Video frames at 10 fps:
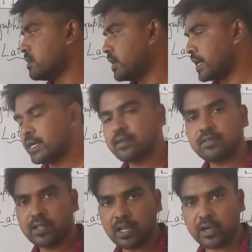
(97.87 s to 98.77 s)

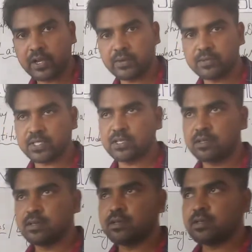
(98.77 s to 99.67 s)
and the longitudes.
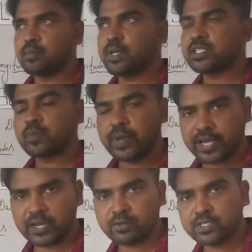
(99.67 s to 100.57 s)
Please make
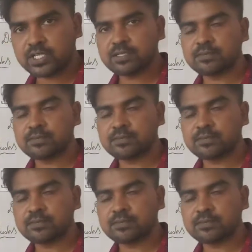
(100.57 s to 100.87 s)
a note.